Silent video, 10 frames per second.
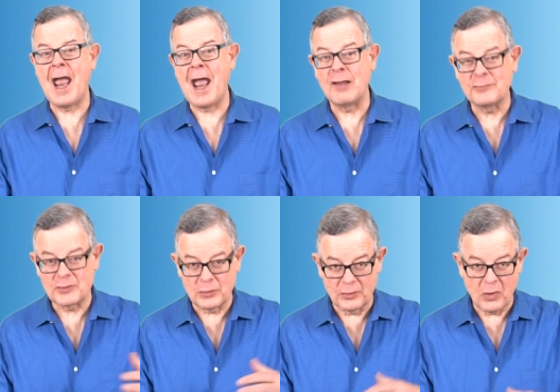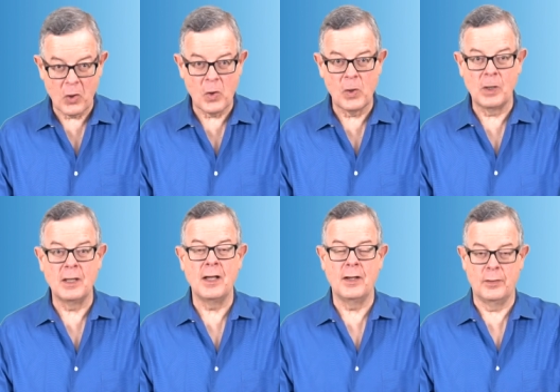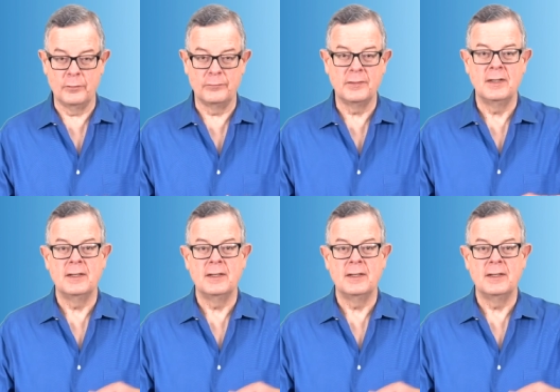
after all of